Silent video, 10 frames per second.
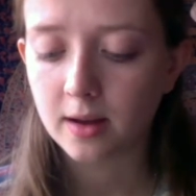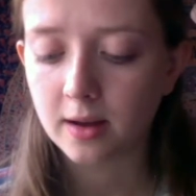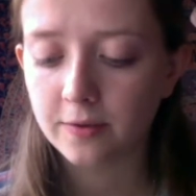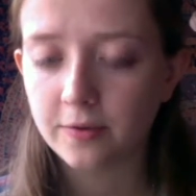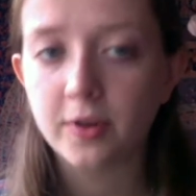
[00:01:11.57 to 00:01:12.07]

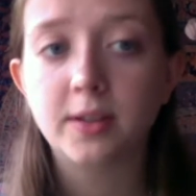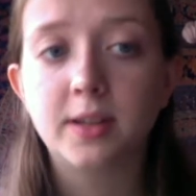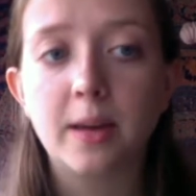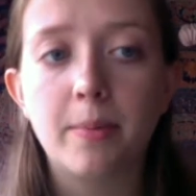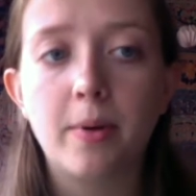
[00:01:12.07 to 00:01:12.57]
For
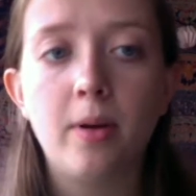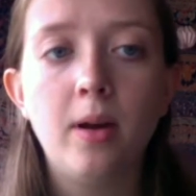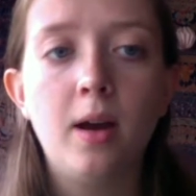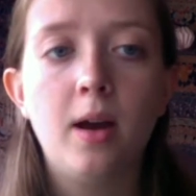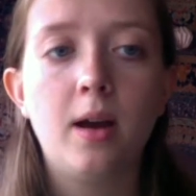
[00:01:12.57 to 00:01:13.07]
example,
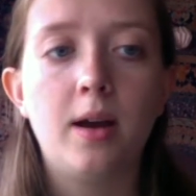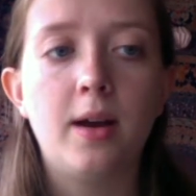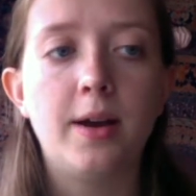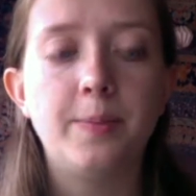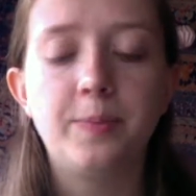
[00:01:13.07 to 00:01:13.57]

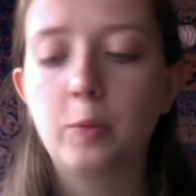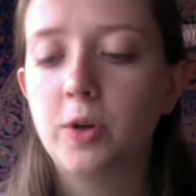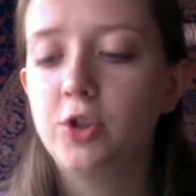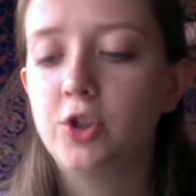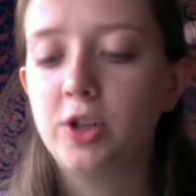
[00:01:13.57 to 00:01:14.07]

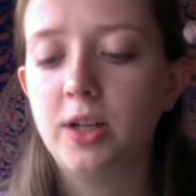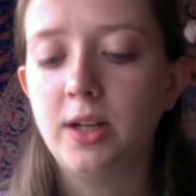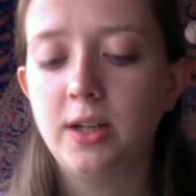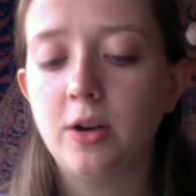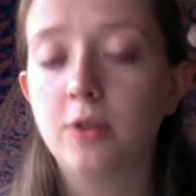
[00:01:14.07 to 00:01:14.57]
when
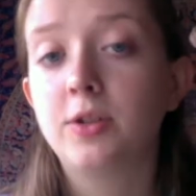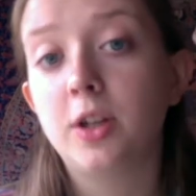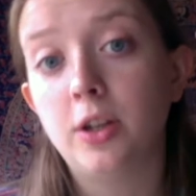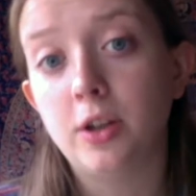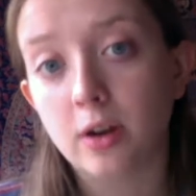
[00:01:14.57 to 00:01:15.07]
she goes to
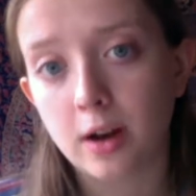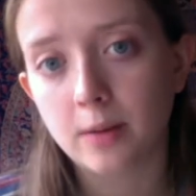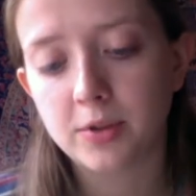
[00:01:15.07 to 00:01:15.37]
Europe,